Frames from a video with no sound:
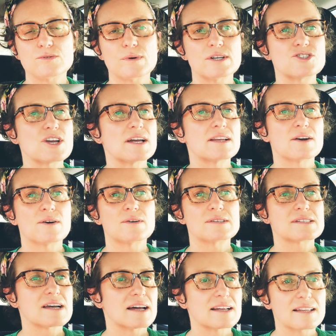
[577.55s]
which I know
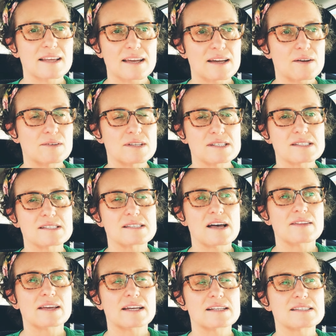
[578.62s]
is kind of like, it doesn't
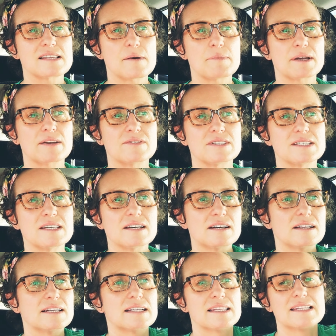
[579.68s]
sound like it's that big of a
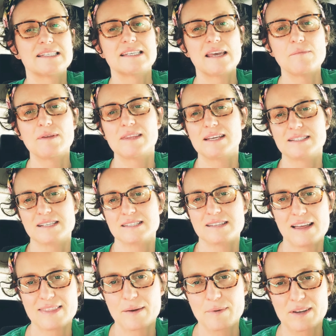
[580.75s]
deal, and in the scheme of things it's
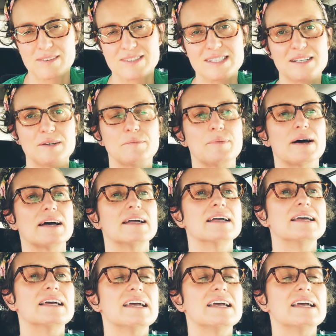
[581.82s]
not that big of a deal, but